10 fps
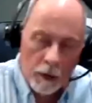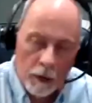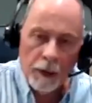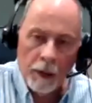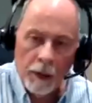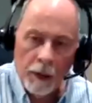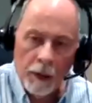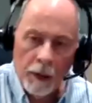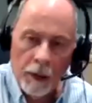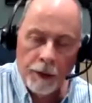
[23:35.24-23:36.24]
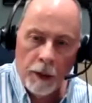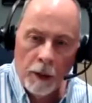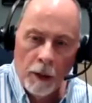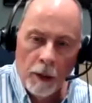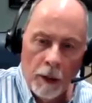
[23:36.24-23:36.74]
It's because
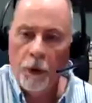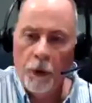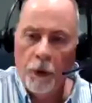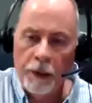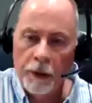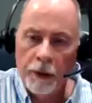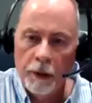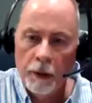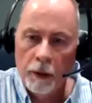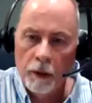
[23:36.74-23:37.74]
the priests